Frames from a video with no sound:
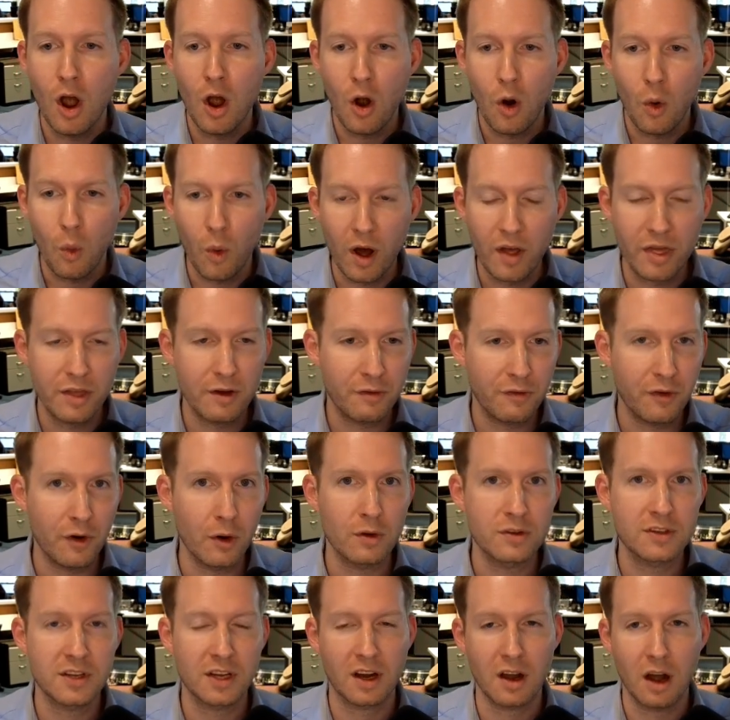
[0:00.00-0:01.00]
what the
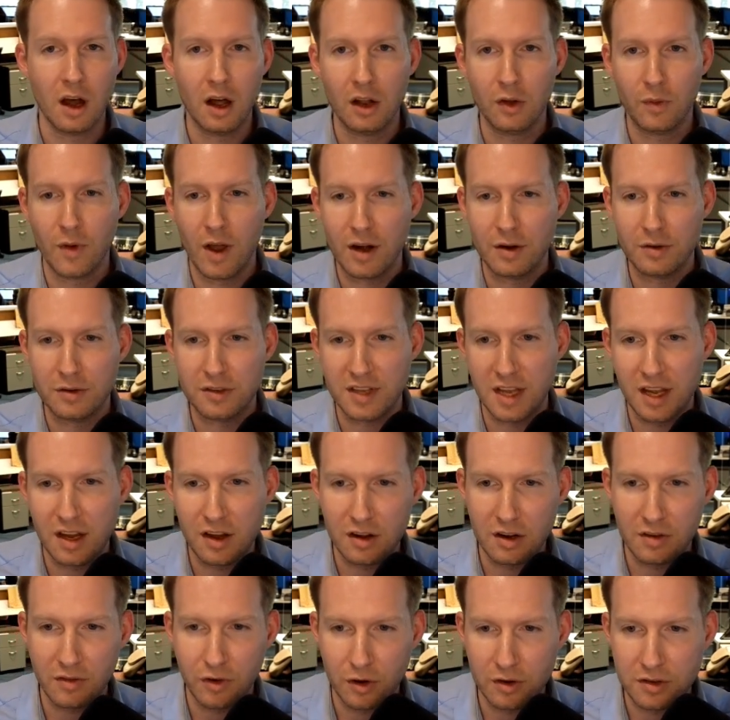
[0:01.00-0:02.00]
folks at Colorado State
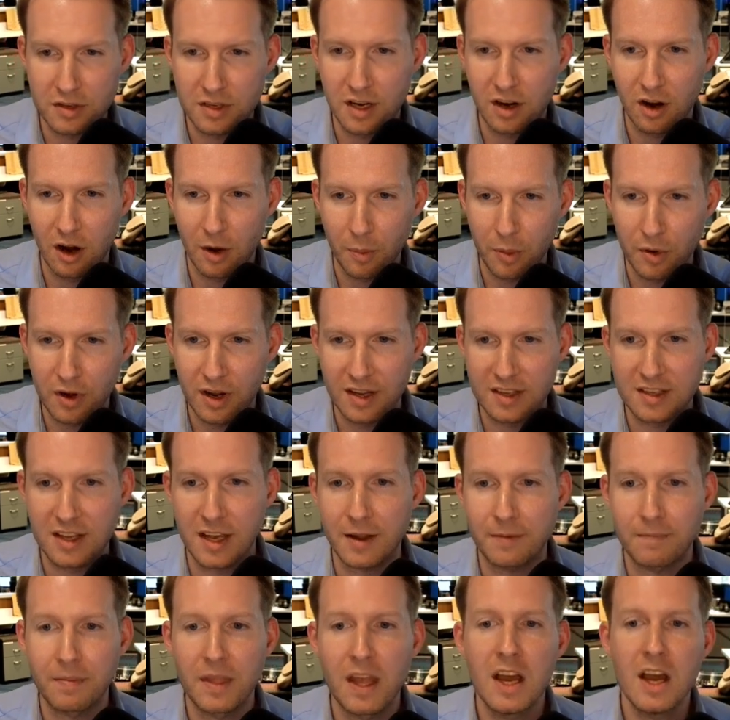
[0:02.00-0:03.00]
University are
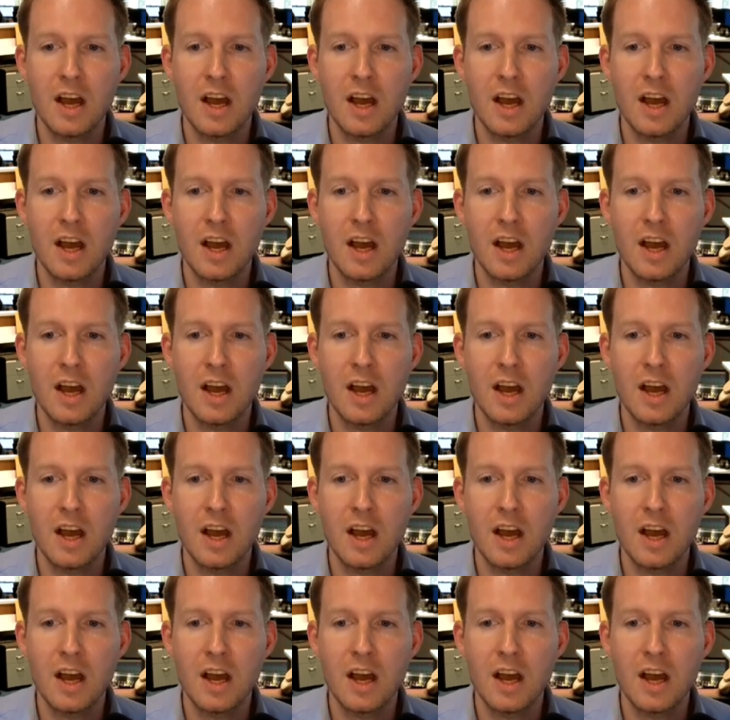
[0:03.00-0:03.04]
predicting.